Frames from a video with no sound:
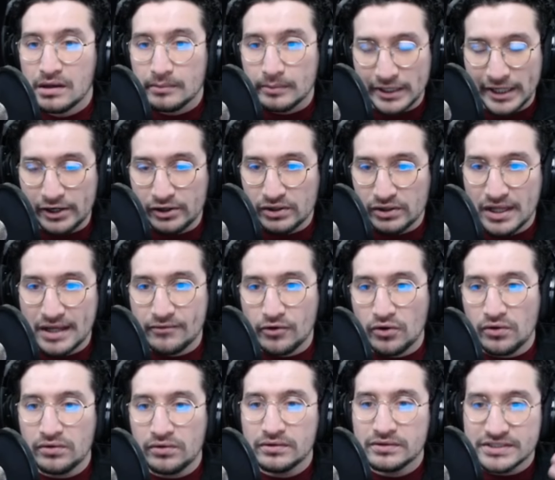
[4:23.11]
Player
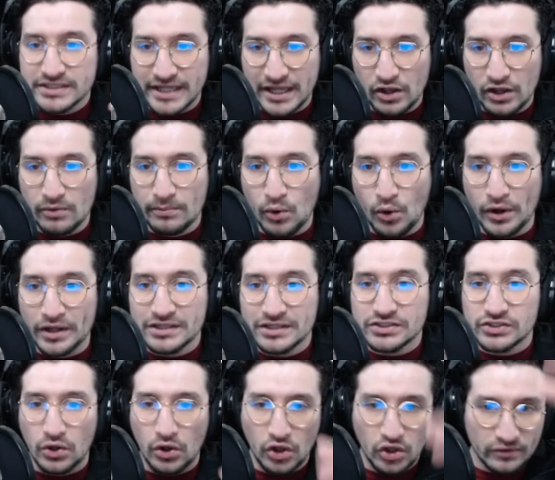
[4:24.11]
level, skill points,
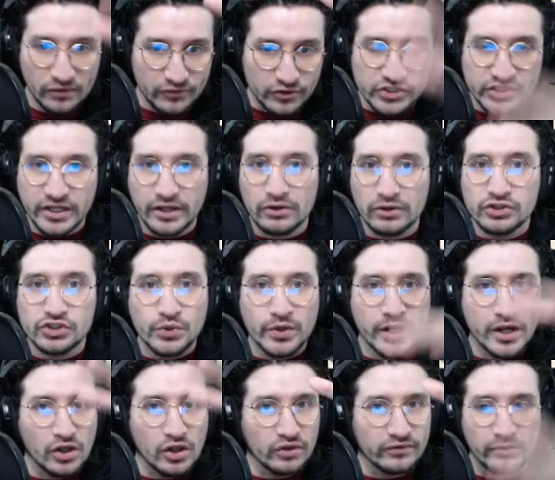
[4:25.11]
so all of your skill
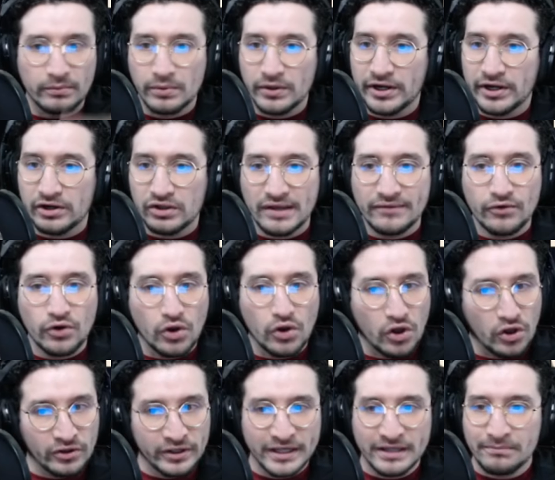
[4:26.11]
tree, all of your player level,
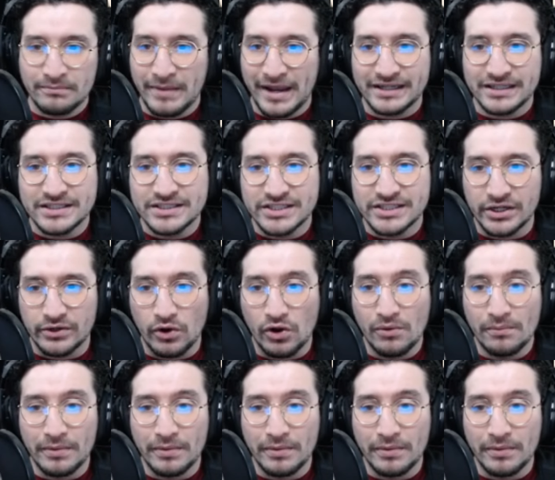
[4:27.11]
all hit back to 0.